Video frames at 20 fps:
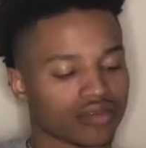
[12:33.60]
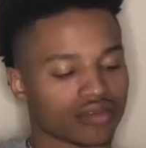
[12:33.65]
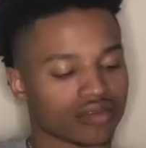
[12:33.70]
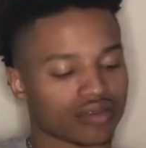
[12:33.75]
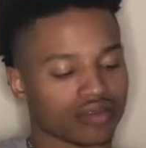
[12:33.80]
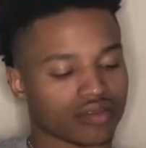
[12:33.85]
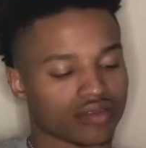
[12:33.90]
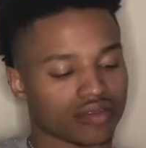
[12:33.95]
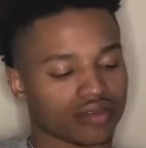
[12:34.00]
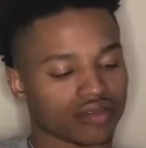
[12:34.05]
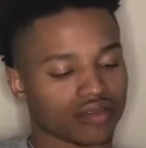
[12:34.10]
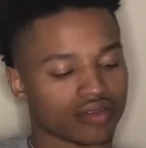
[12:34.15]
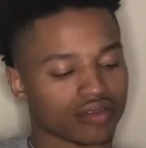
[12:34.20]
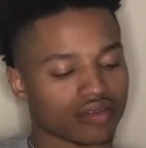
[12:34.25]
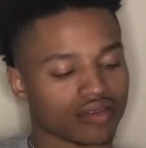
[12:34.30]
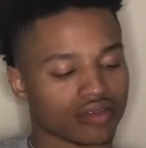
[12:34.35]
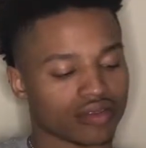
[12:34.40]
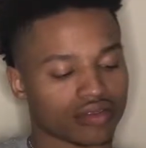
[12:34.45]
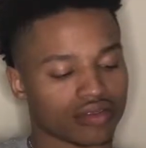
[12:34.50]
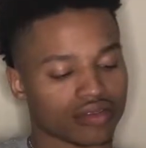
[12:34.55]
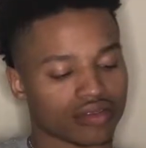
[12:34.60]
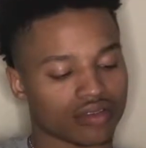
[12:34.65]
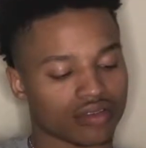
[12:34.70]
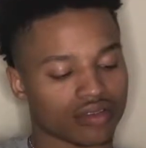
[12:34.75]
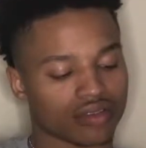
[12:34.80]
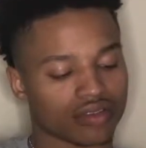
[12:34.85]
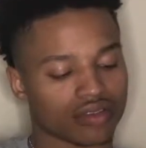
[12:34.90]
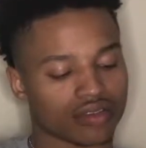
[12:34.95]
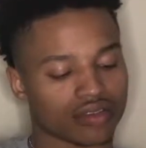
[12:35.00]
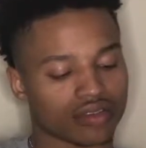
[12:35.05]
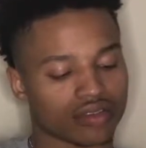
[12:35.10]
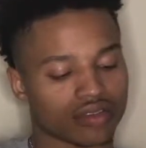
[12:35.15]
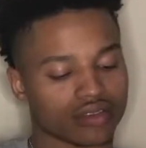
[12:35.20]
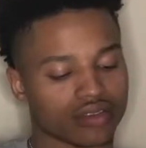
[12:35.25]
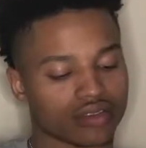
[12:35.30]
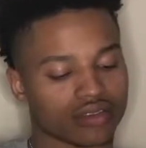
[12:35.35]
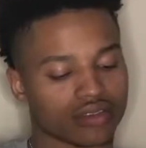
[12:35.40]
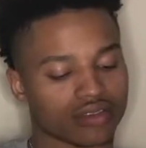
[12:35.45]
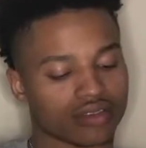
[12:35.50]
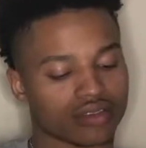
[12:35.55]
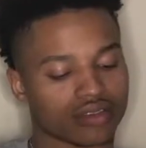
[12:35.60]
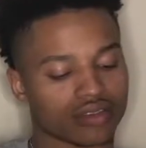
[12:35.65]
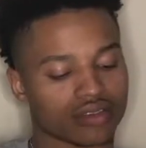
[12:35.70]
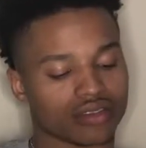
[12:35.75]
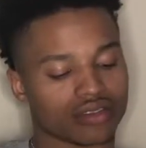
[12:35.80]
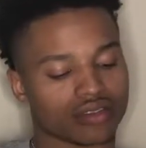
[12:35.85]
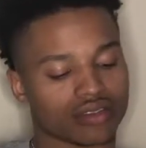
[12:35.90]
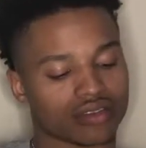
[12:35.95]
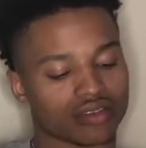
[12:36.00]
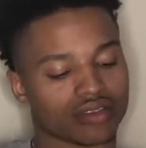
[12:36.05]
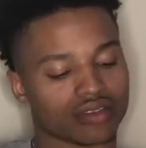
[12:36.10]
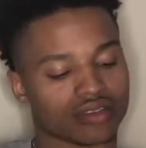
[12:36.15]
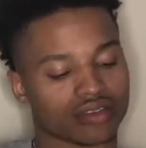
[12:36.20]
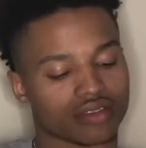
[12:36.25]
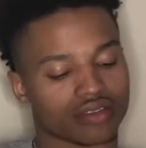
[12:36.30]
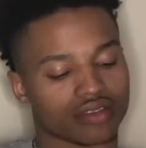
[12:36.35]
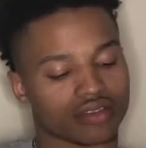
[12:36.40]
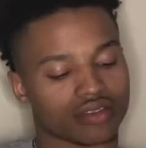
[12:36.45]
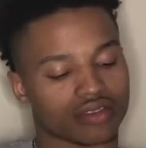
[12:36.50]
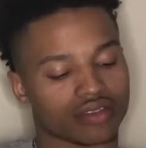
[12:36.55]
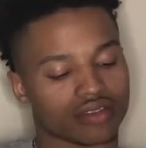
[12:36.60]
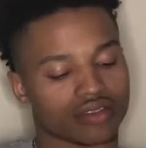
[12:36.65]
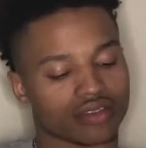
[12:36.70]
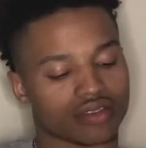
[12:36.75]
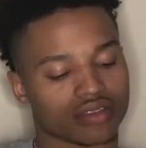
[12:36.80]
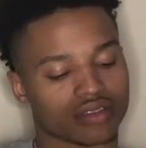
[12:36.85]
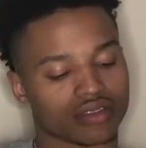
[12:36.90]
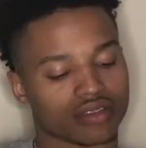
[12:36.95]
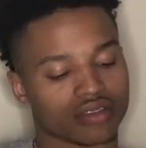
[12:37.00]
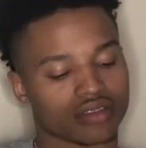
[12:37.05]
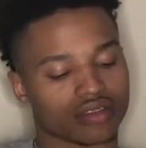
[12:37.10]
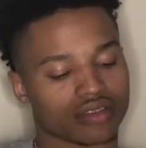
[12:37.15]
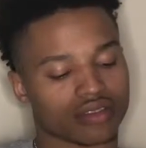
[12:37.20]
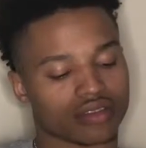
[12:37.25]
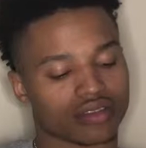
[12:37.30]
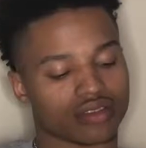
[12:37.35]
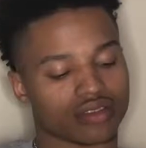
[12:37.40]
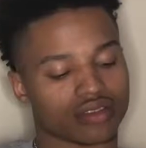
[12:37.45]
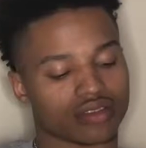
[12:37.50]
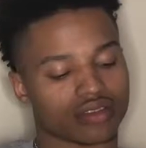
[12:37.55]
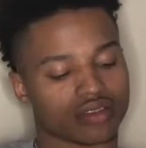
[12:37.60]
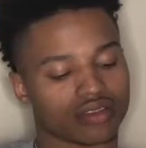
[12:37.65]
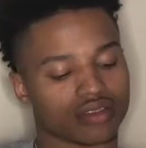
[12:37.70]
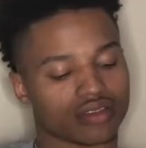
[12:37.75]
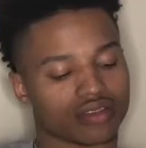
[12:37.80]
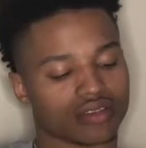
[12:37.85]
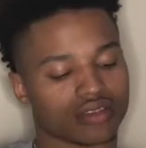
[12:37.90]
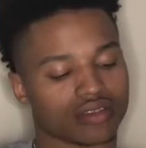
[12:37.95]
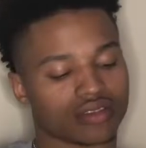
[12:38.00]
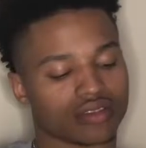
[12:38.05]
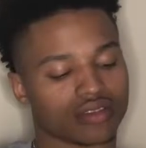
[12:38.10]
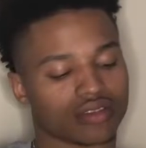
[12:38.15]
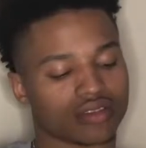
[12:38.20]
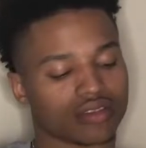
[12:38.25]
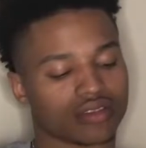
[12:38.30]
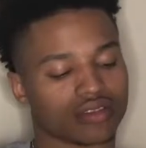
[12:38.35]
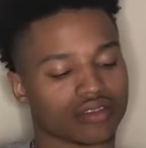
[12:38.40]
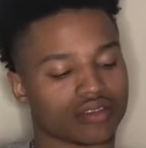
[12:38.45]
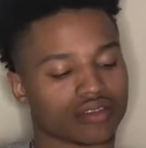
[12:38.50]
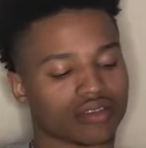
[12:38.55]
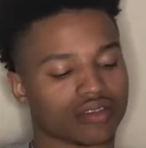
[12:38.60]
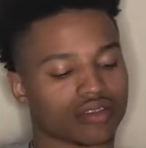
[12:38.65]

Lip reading: No words are spoken by the person on screen.